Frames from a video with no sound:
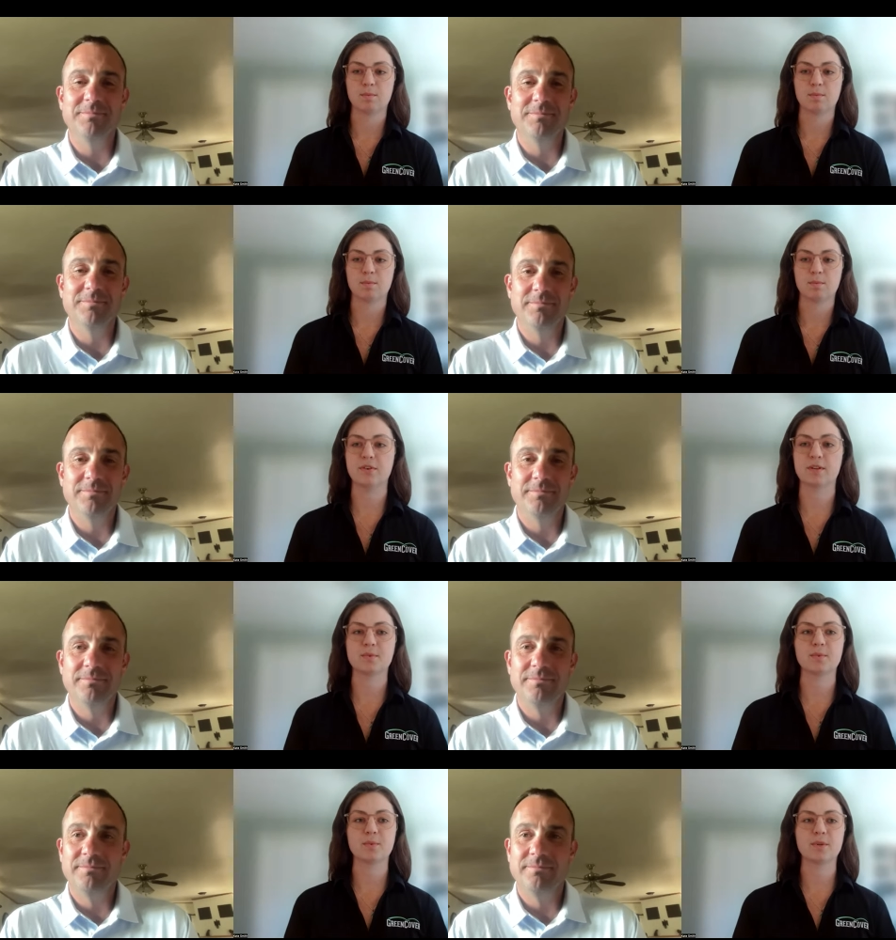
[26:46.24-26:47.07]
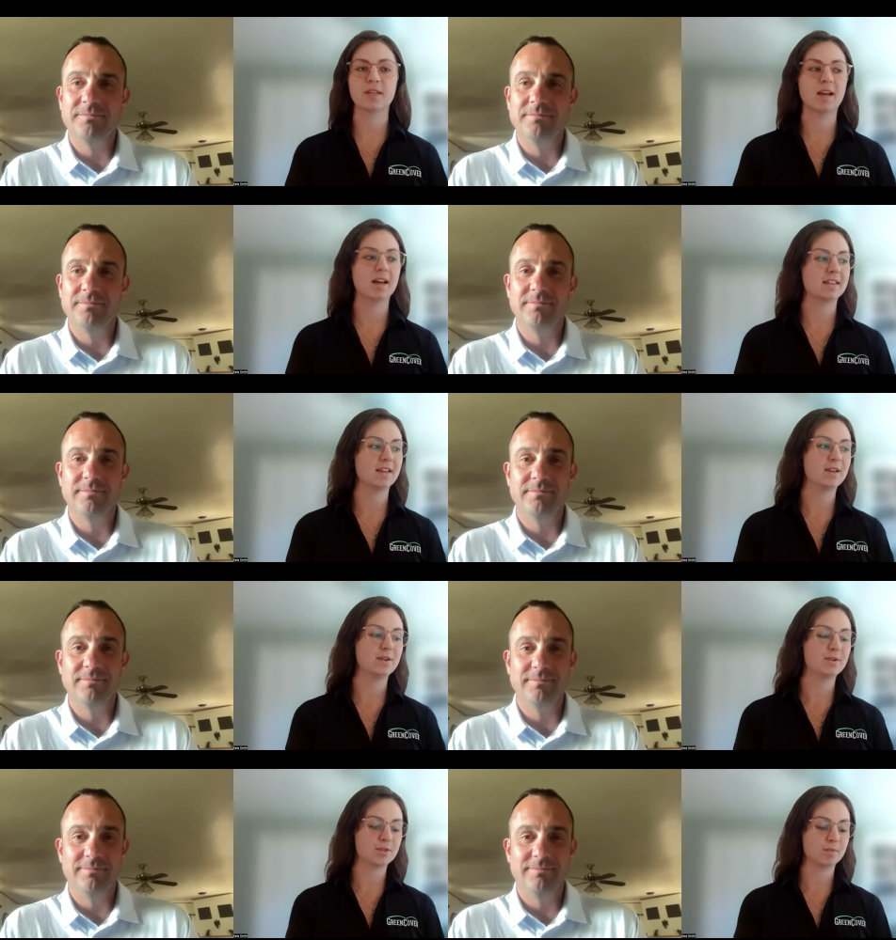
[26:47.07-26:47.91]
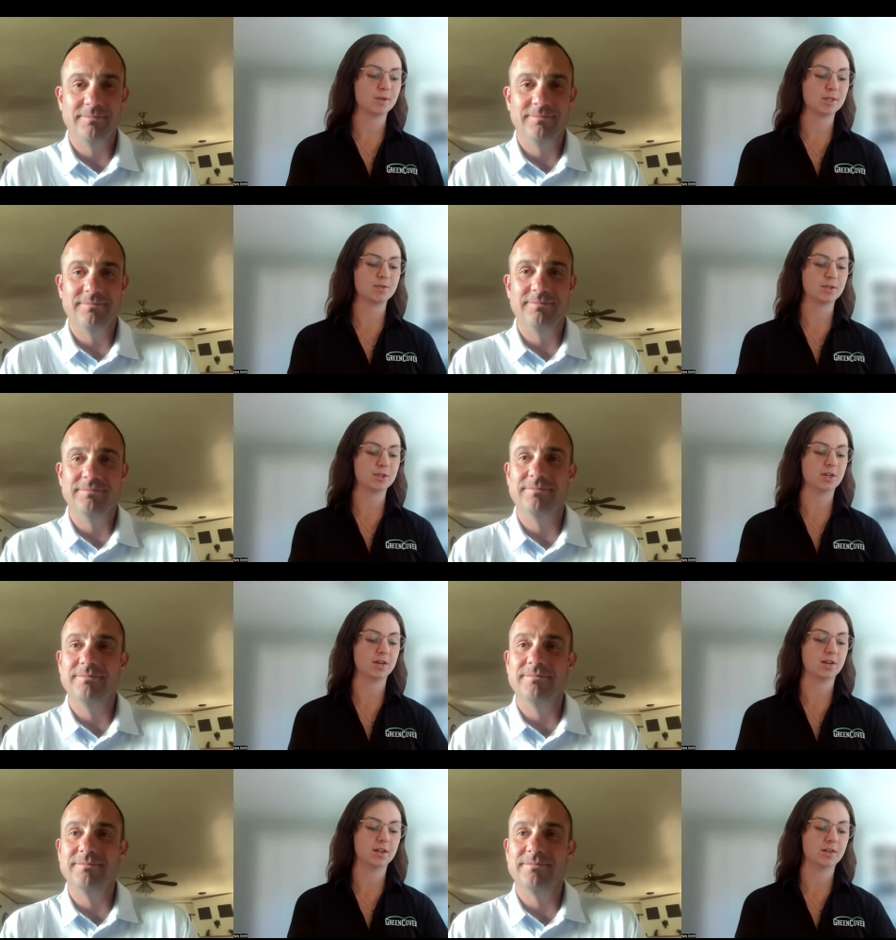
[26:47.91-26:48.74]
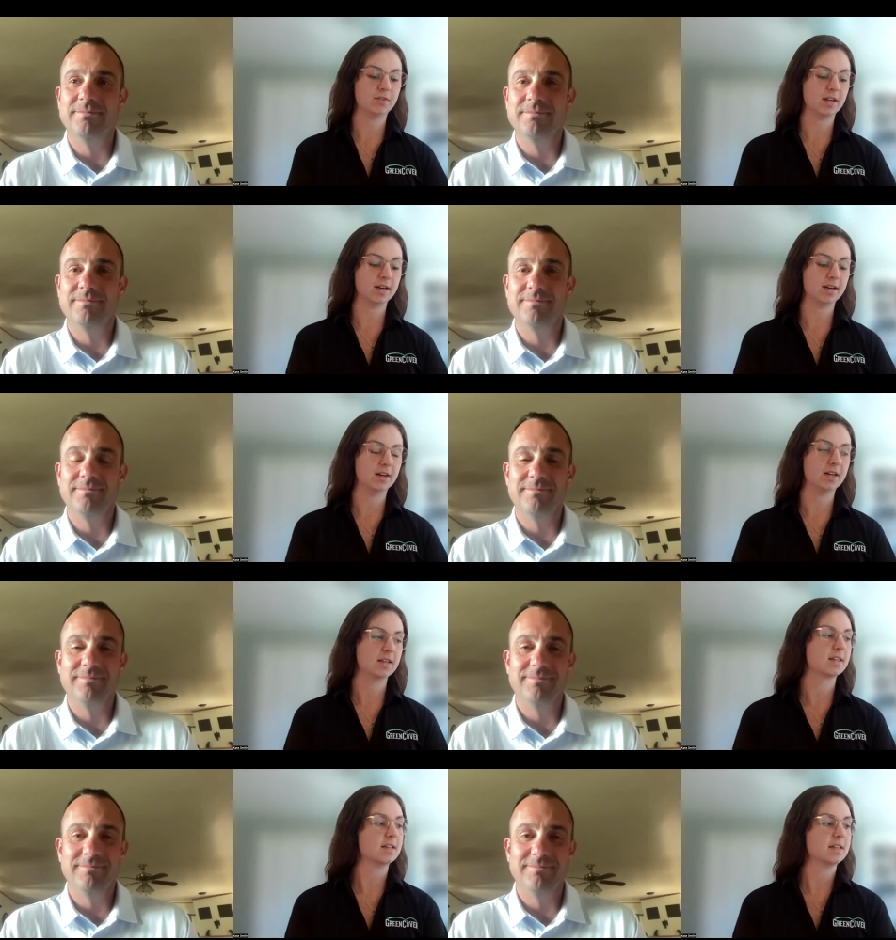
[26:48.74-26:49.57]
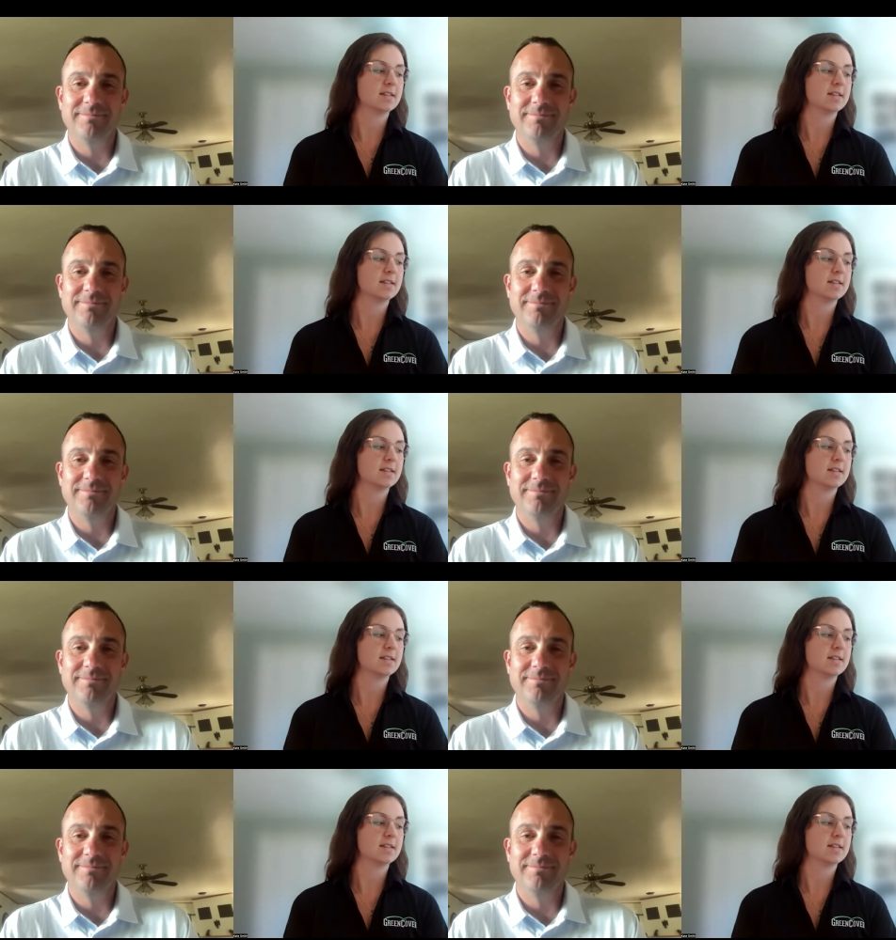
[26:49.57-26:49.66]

Speaker 1: Perfect. Well, yeah, thank you so much for sharing all of that, Eric.